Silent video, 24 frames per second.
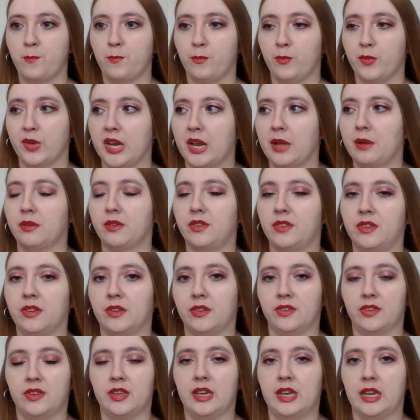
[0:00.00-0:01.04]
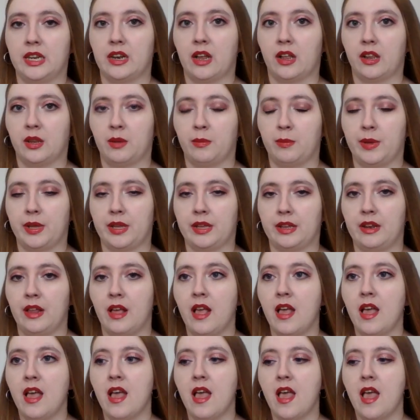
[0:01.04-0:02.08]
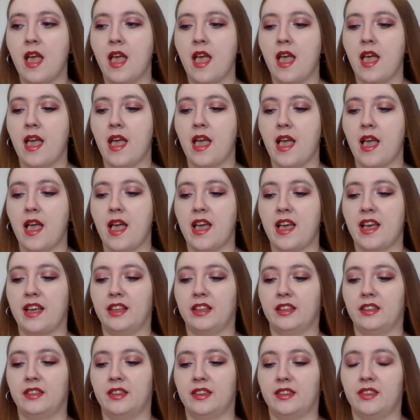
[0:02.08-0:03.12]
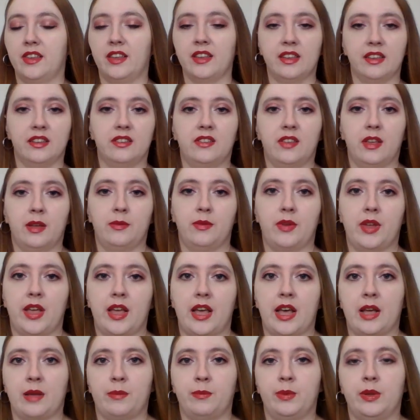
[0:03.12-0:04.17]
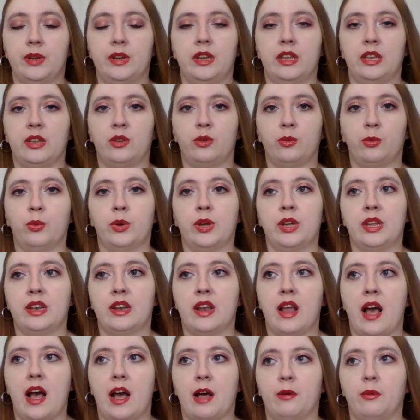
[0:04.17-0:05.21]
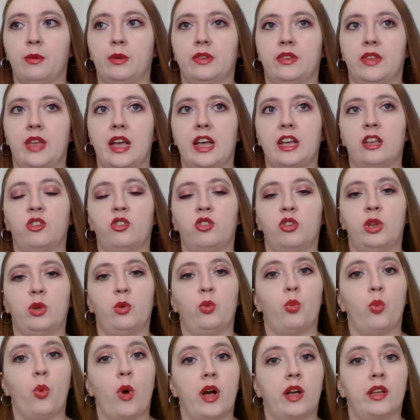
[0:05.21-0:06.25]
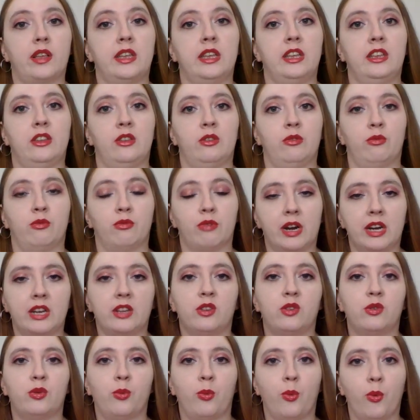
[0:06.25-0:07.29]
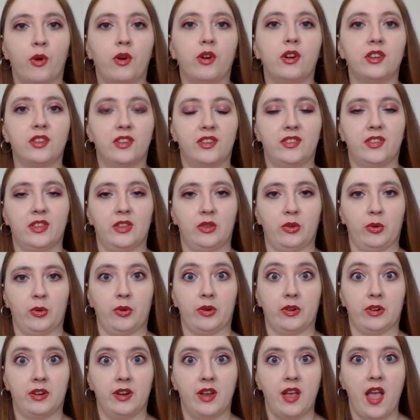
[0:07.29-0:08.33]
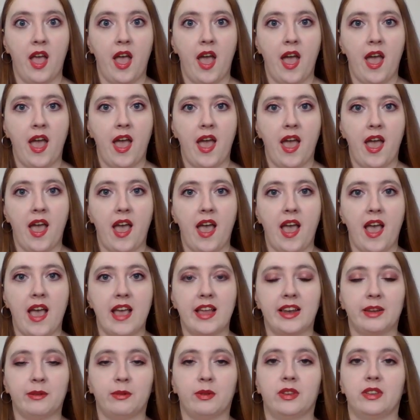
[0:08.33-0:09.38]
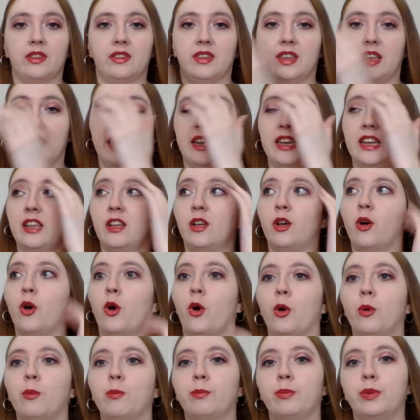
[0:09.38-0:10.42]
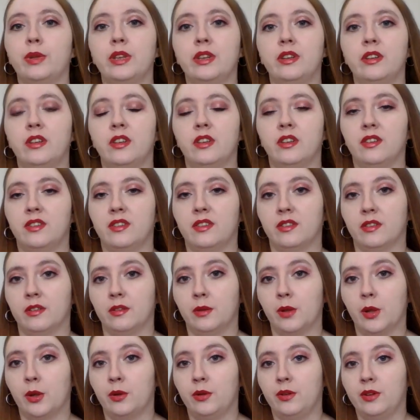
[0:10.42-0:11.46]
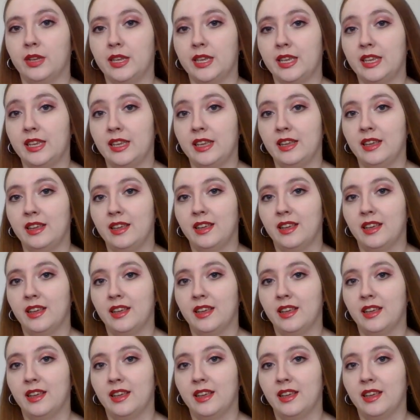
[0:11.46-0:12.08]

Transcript: when I was still sitting on the bed. And the second time that happened is when I was actually walking right towards the door, and it opened slowly